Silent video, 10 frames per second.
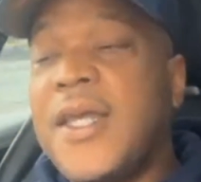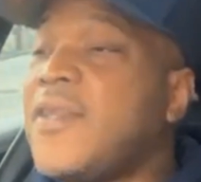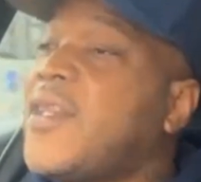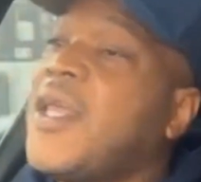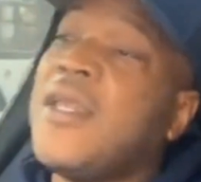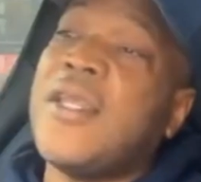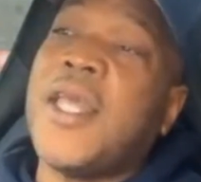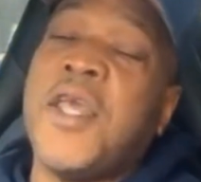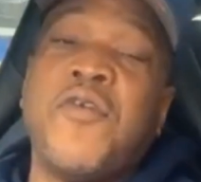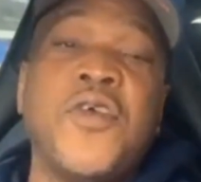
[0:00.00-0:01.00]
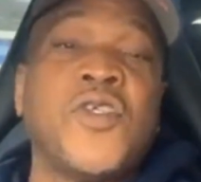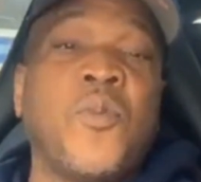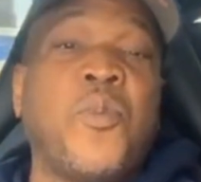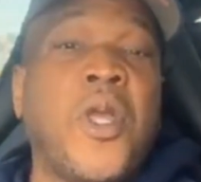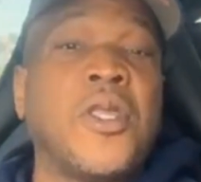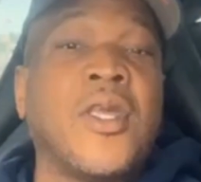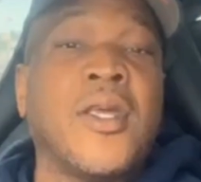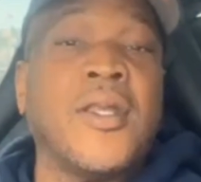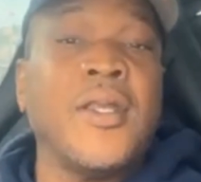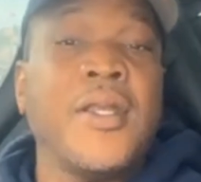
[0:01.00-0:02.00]
and then gave his
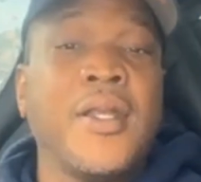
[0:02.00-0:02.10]
opinion